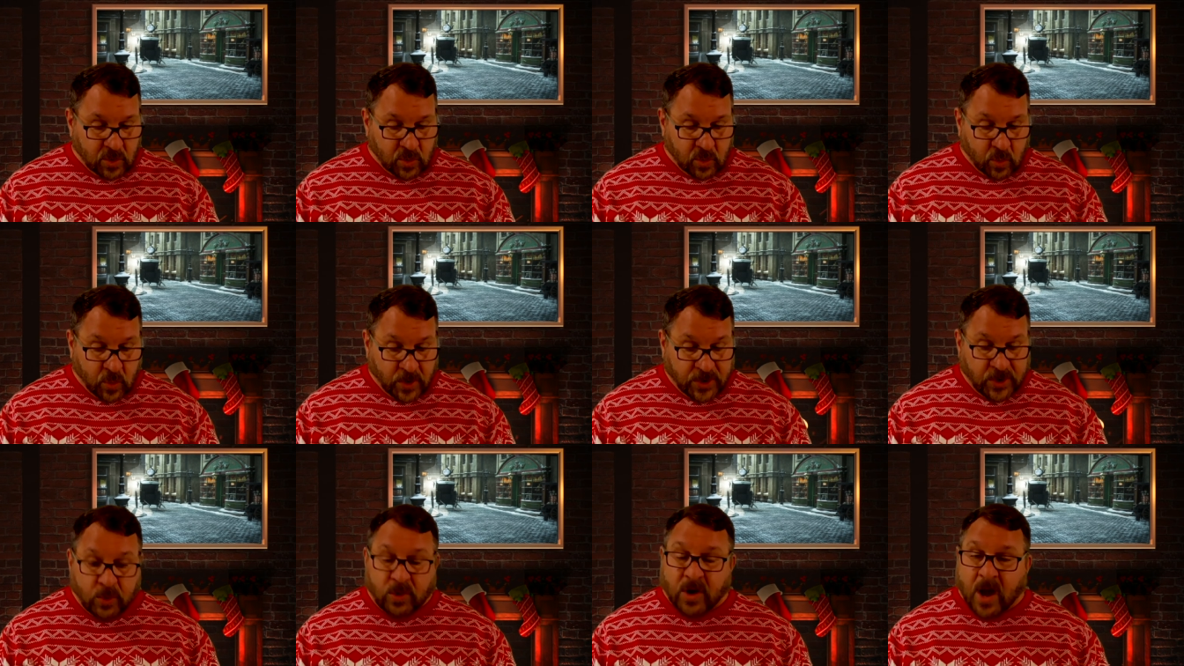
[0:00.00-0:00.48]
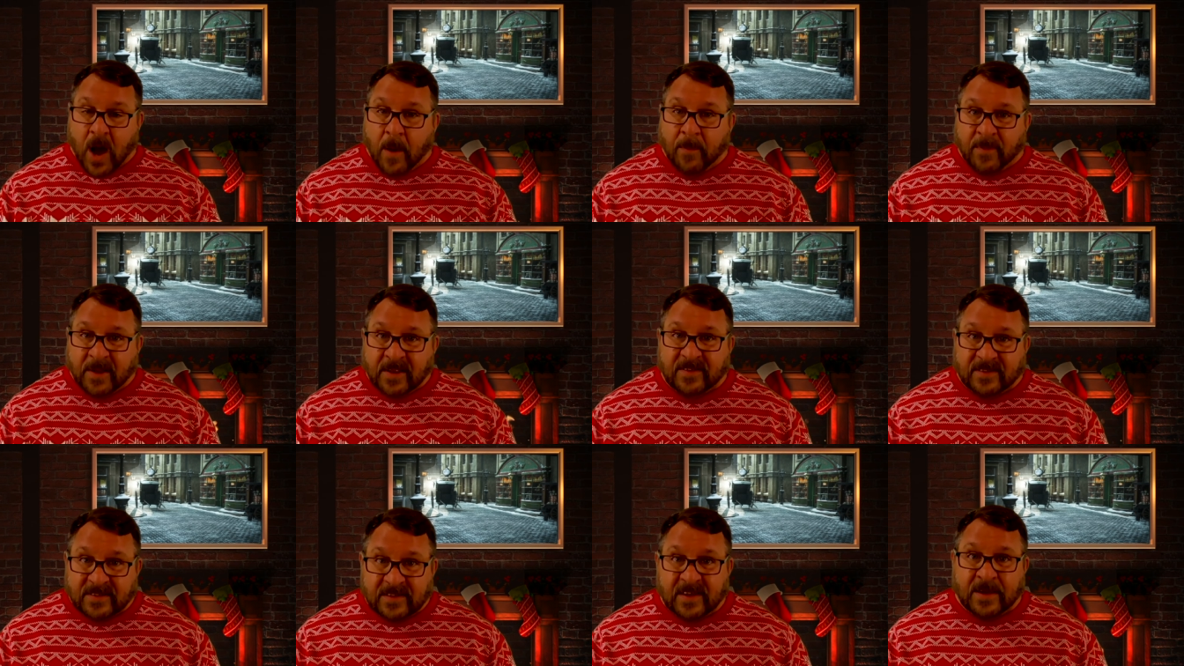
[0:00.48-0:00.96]
"Will you come
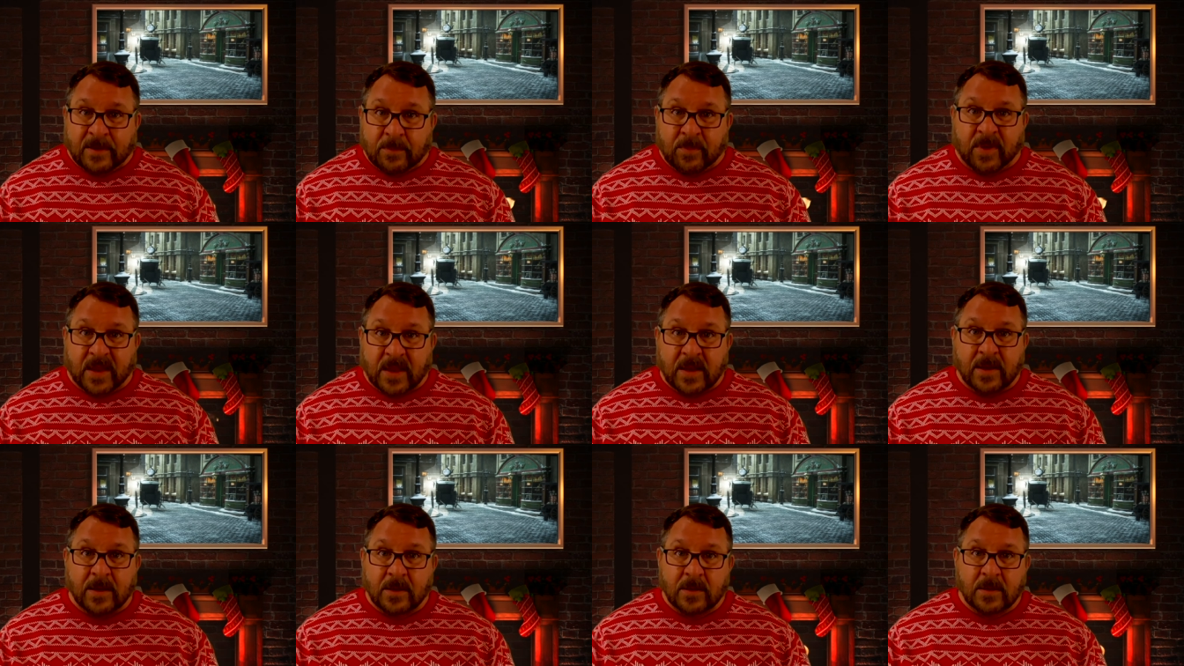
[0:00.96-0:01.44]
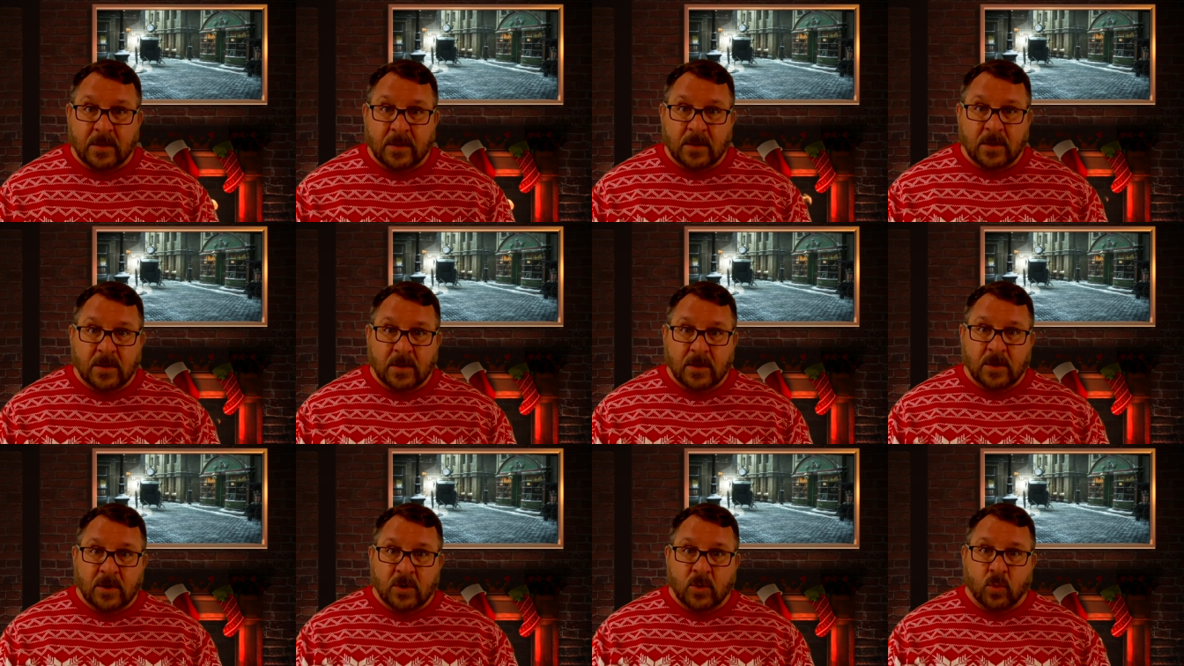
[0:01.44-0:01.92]
and see me?
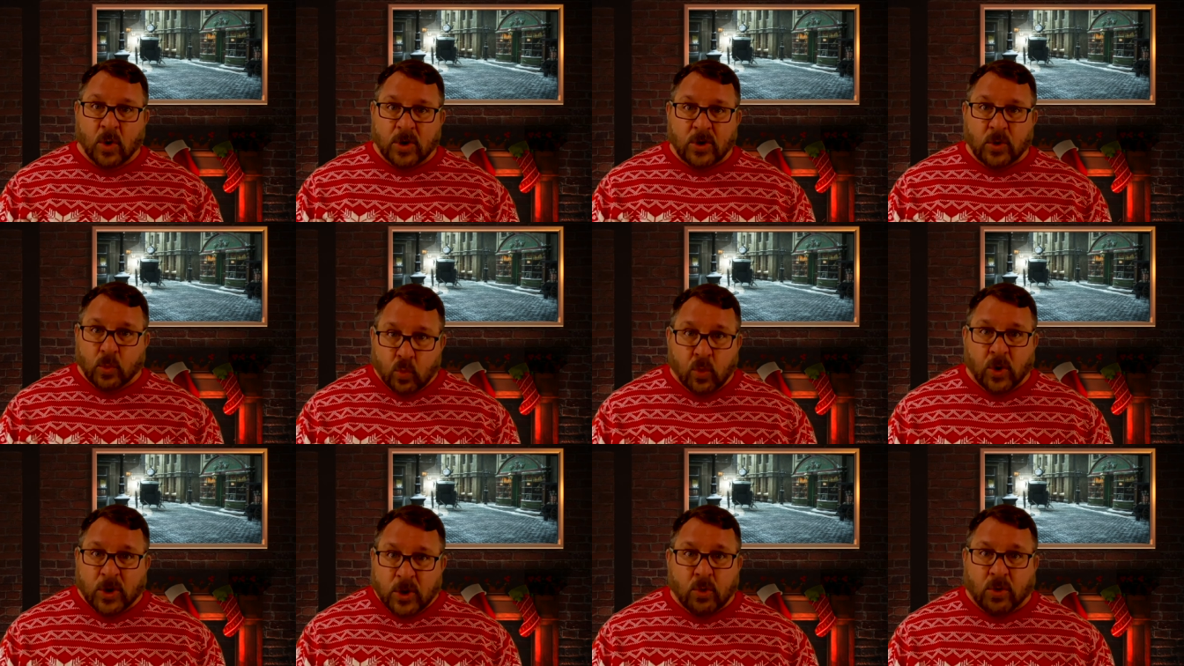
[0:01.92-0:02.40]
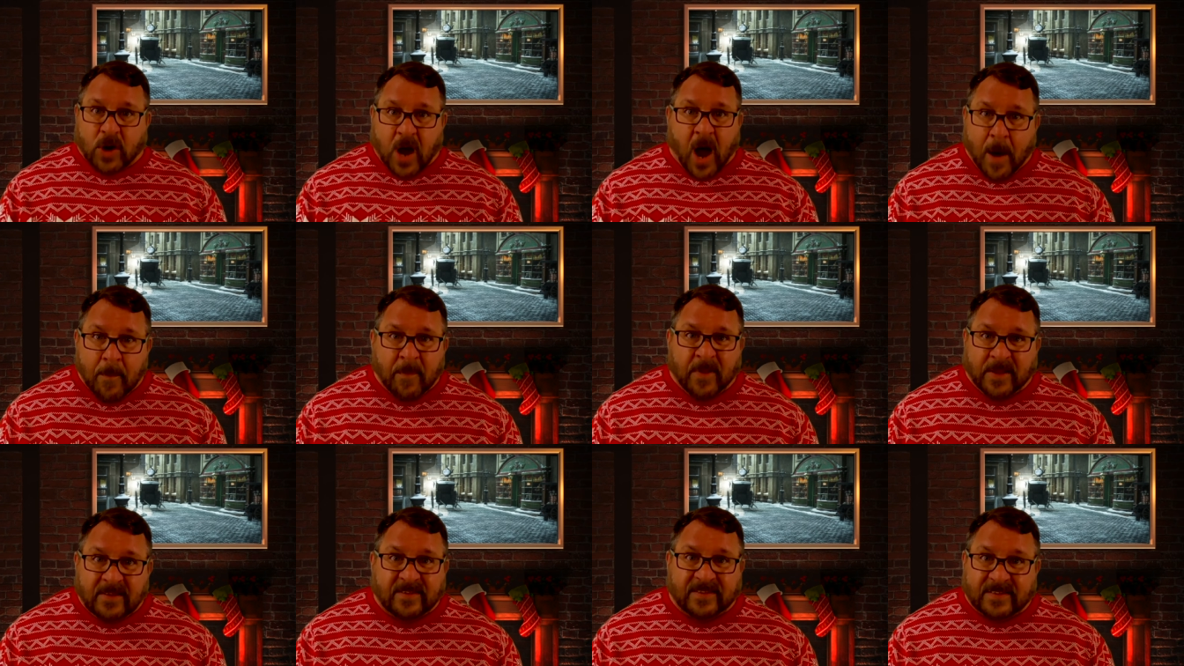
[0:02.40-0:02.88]
Will you
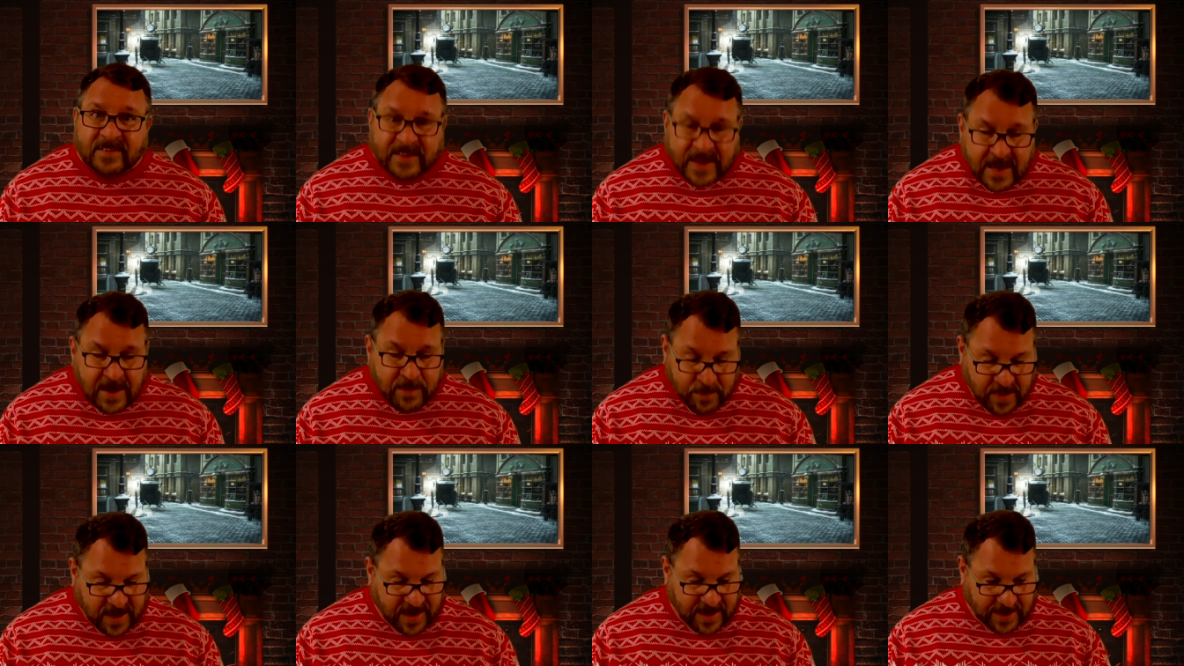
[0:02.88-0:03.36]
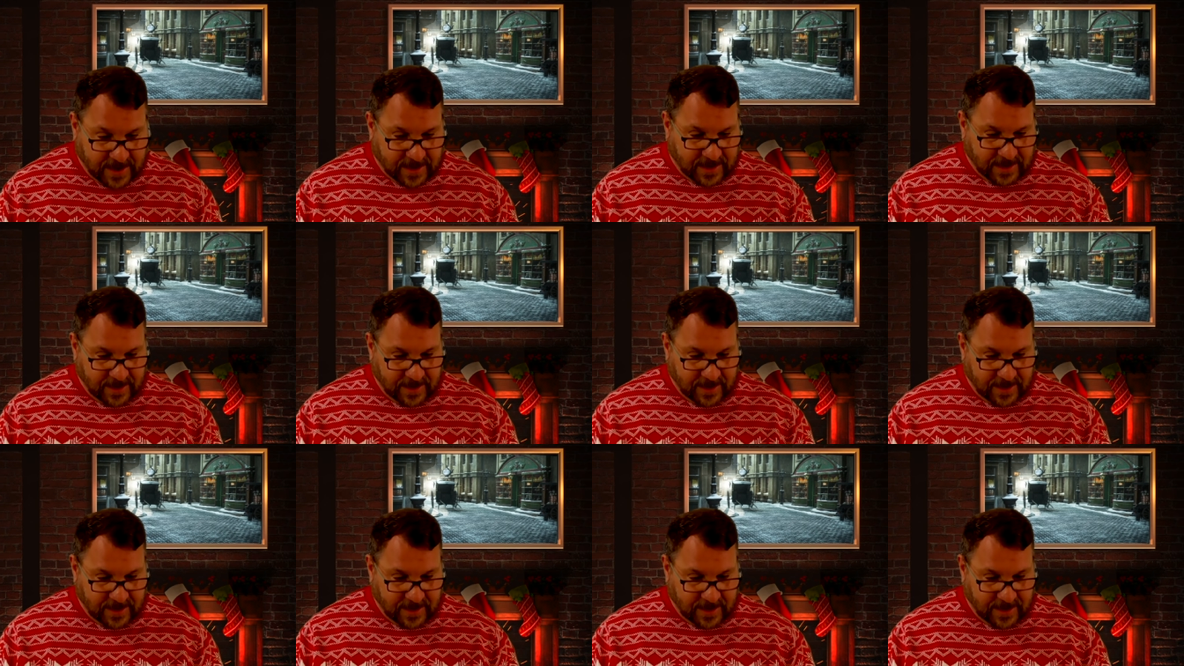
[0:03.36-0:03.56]
come and see me?"